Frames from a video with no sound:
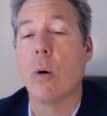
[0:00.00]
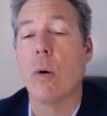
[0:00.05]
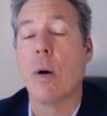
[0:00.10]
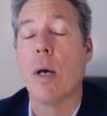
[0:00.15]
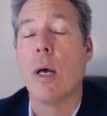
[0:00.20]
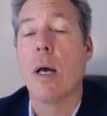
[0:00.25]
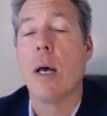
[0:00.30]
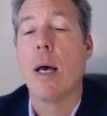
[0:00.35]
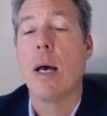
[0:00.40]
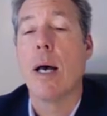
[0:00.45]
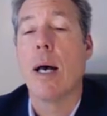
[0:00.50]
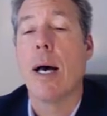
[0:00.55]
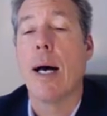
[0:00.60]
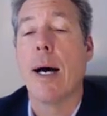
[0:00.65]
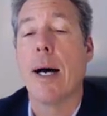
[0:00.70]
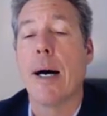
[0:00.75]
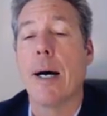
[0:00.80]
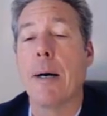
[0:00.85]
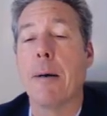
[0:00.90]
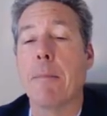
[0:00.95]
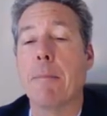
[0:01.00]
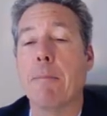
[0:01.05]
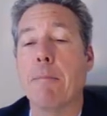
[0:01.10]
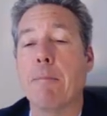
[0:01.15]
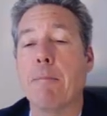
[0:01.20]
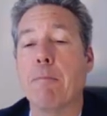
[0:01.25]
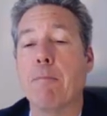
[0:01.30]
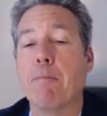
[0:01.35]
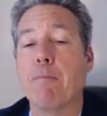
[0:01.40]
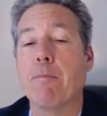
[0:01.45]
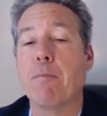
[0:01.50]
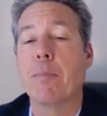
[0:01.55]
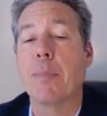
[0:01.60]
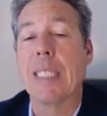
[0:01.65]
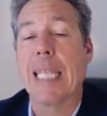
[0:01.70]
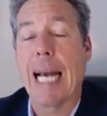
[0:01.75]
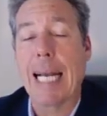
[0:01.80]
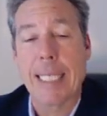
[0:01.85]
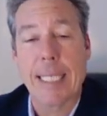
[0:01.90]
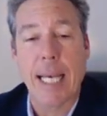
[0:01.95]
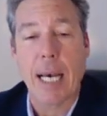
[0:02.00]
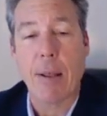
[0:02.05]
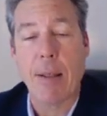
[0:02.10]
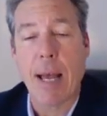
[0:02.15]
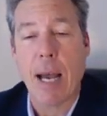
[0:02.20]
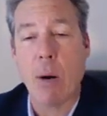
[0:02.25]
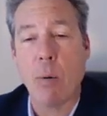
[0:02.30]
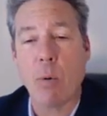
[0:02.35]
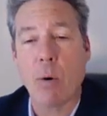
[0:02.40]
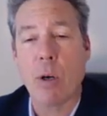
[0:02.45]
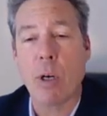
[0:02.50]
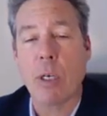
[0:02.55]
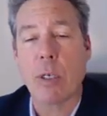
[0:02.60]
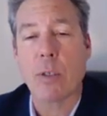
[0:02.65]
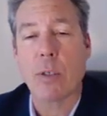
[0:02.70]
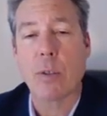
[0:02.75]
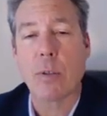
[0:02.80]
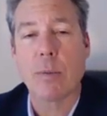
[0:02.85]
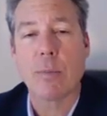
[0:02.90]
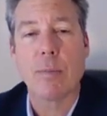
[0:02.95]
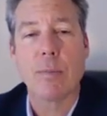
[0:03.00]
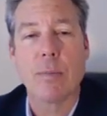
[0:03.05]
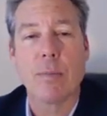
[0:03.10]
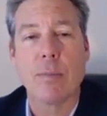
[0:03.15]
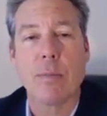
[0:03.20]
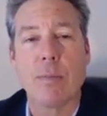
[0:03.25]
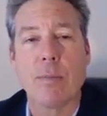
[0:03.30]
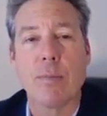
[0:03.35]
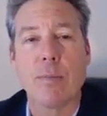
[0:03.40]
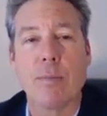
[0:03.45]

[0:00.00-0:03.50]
So um, that's how that works,